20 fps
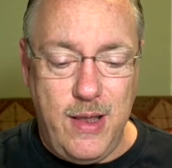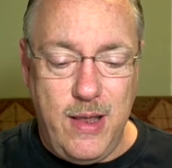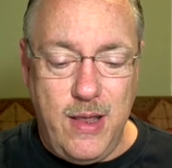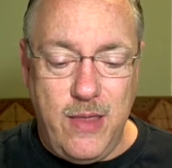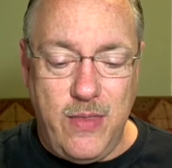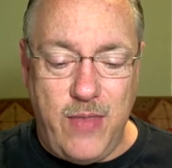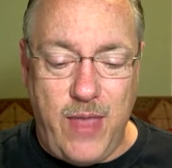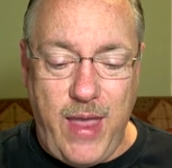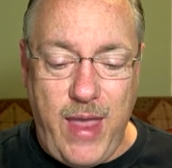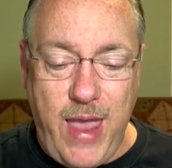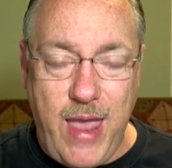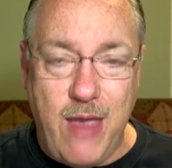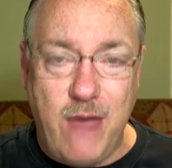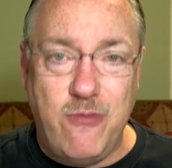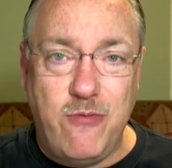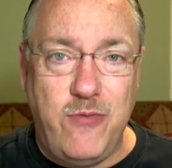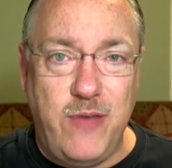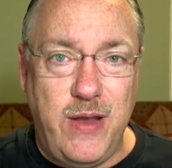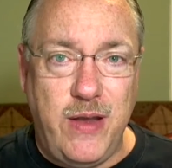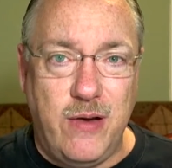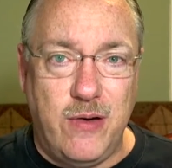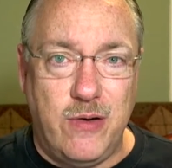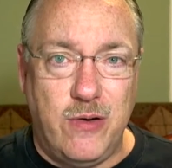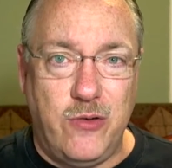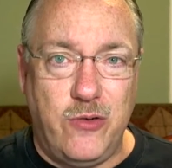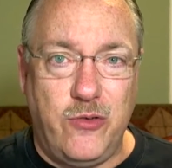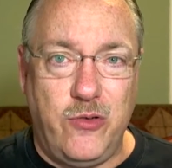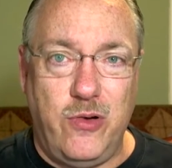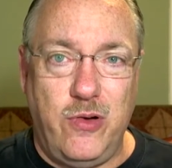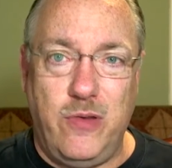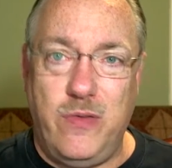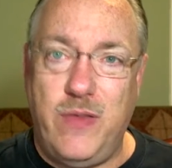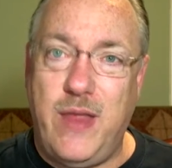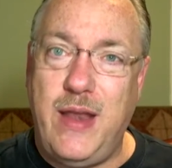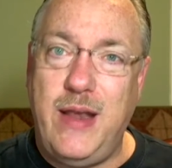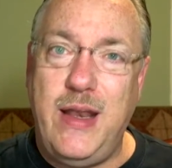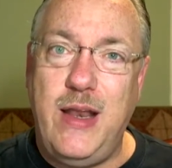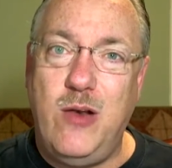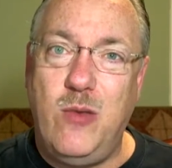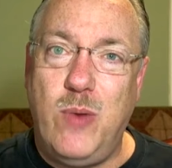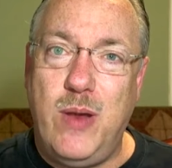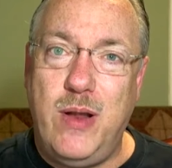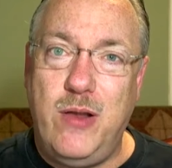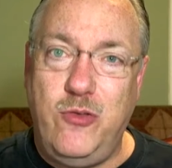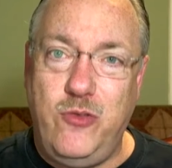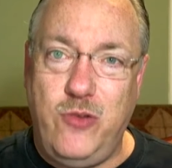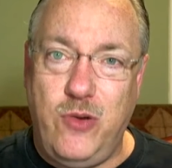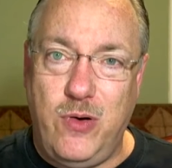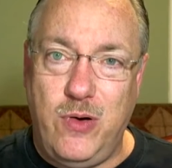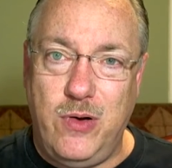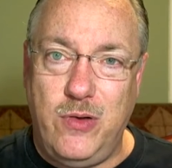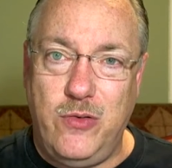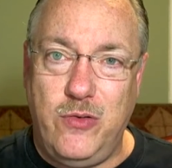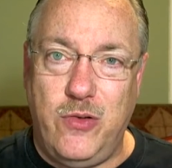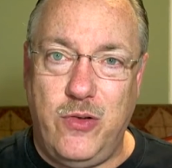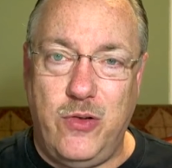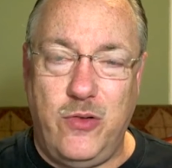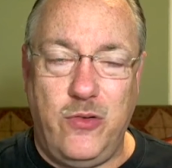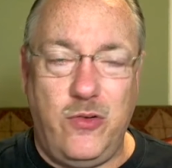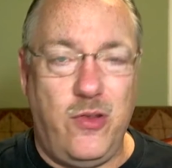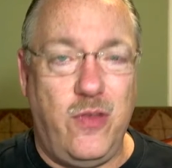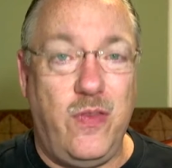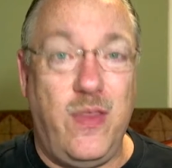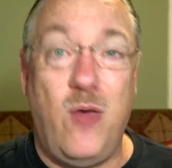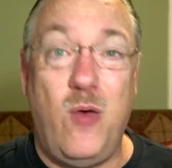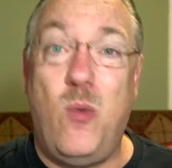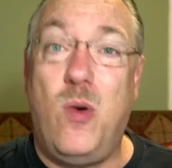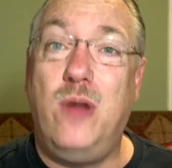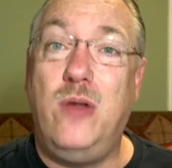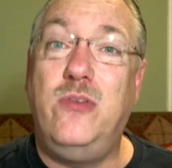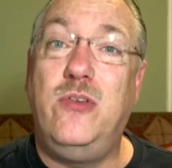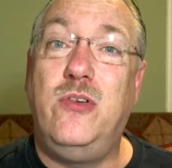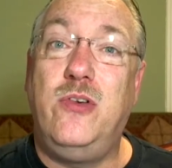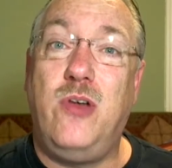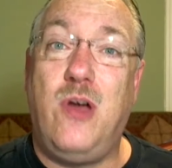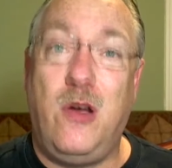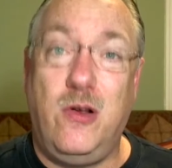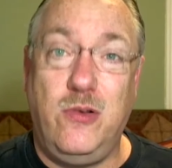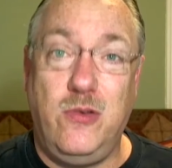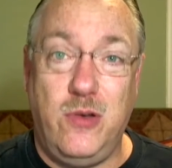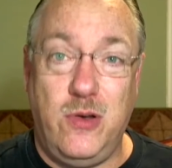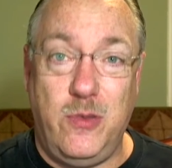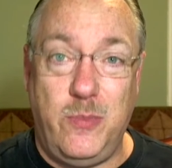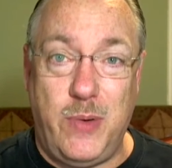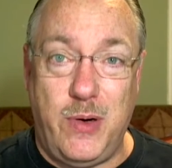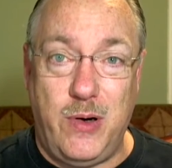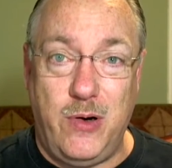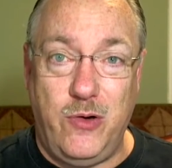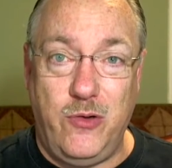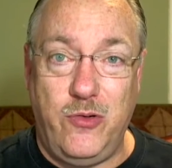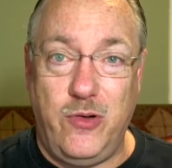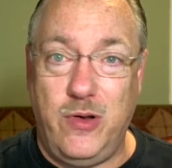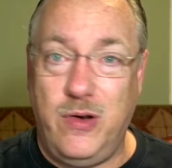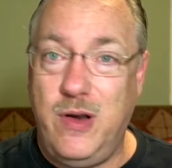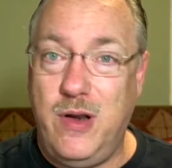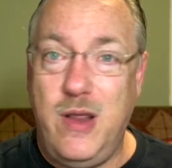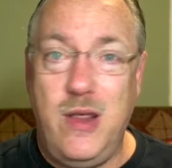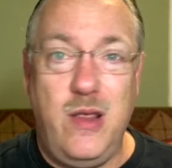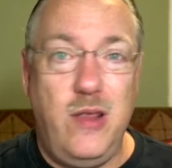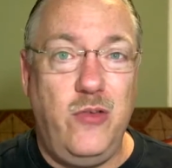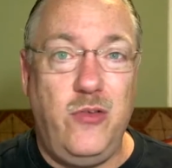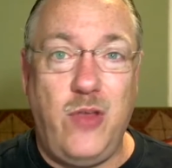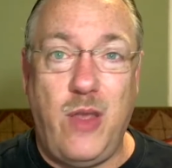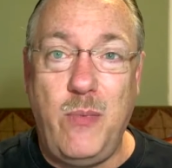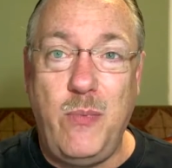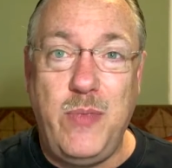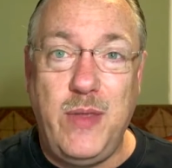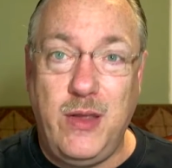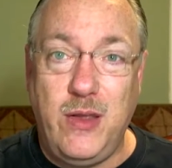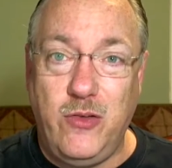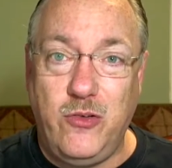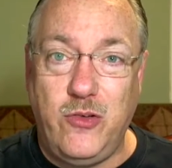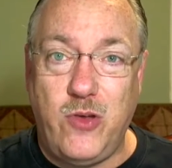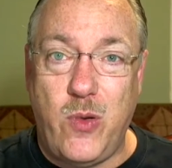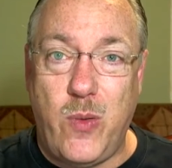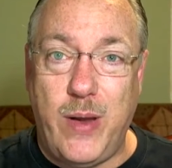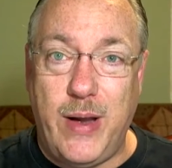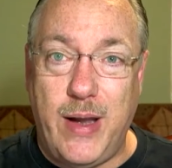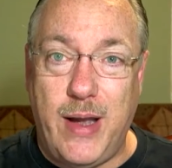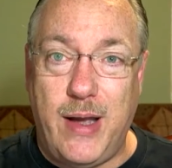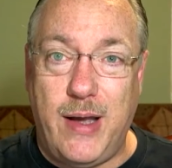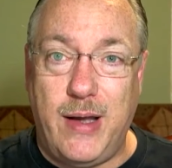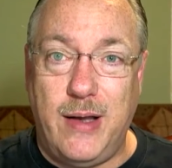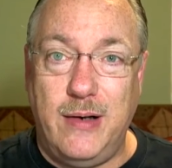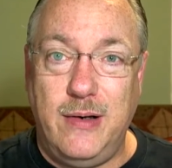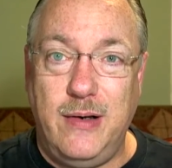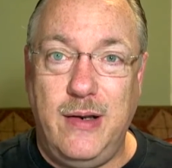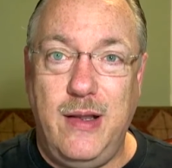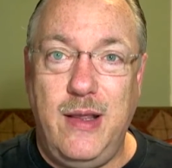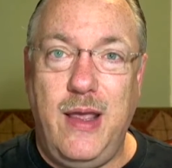They have fears. They need reassurances. They want to talk to a person. Something is going on.